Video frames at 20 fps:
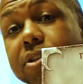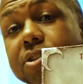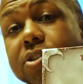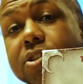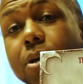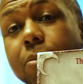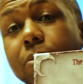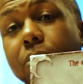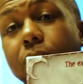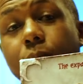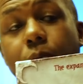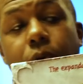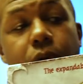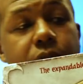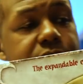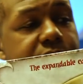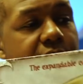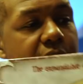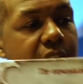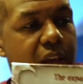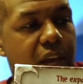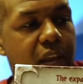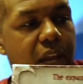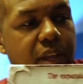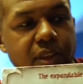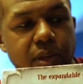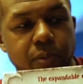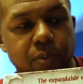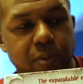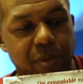it's Summoner Wars. And
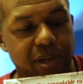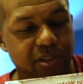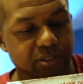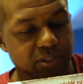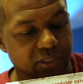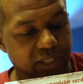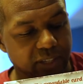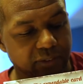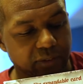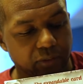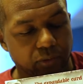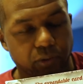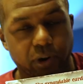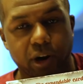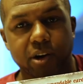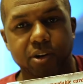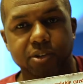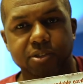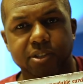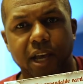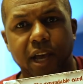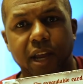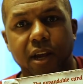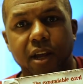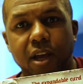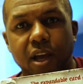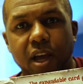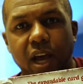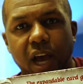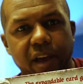I think what makes this even rare is
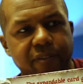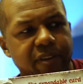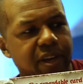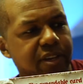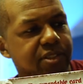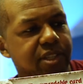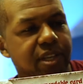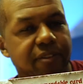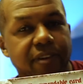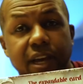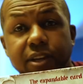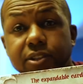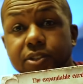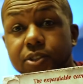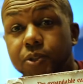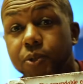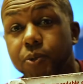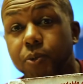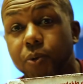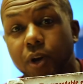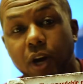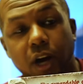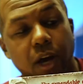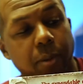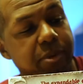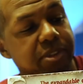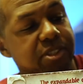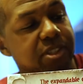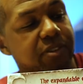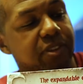that I've actually had 2
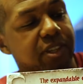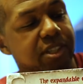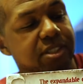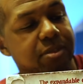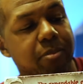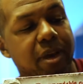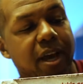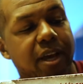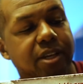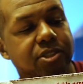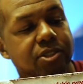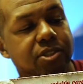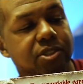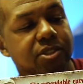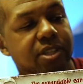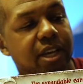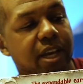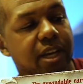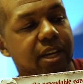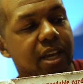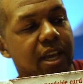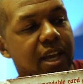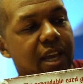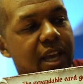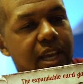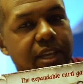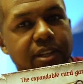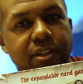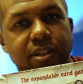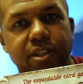copies of this master set.
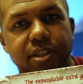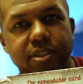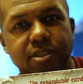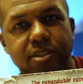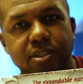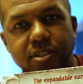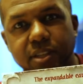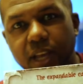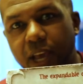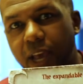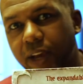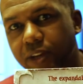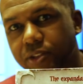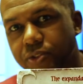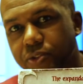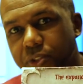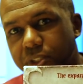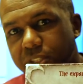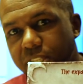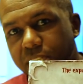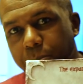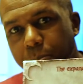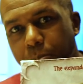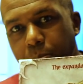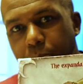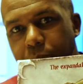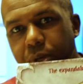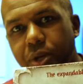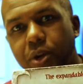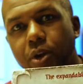And this is actually the
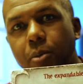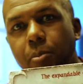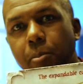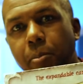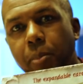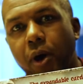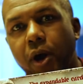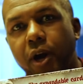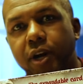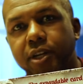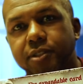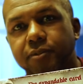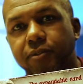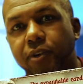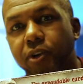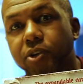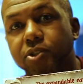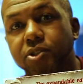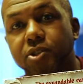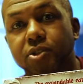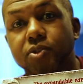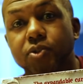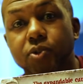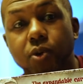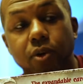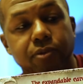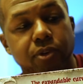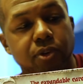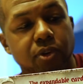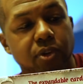bigger box version.
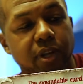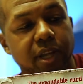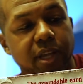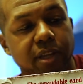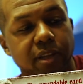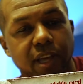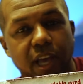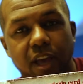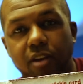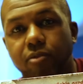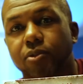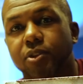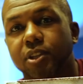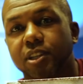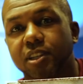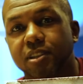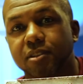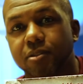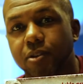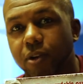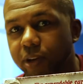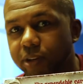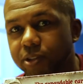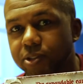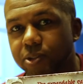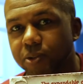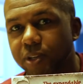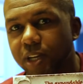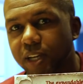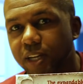So if you're like heavily going
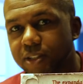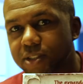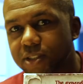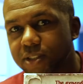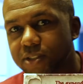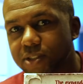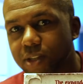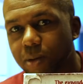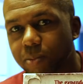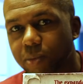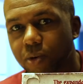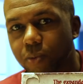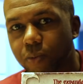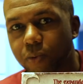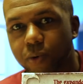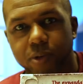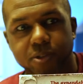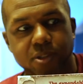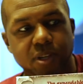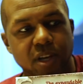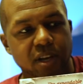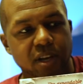to get into Summoner Wars,